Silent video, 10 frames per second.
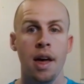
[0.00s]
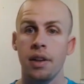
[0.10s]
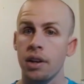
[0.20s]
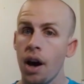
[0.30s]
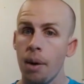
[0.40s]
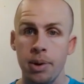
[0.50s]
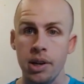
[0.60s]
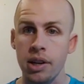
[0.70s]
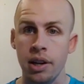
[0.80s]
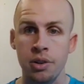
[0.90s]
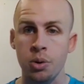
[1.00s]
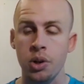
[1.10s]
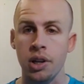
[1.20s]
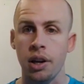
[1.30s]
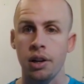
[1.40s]
and then got big into it
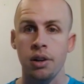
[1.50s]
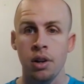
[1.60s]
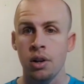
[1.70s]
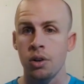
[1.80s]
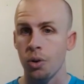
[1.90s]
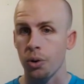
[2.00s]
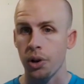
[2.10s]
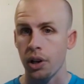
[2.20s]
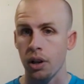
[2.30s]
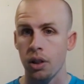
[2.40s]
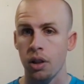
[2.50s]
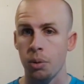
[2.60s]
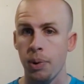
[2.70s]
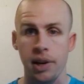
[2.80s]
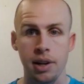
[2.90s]
again during
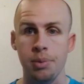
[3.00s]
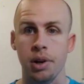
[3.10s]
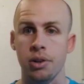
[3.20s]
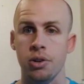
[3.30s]
the pandemic,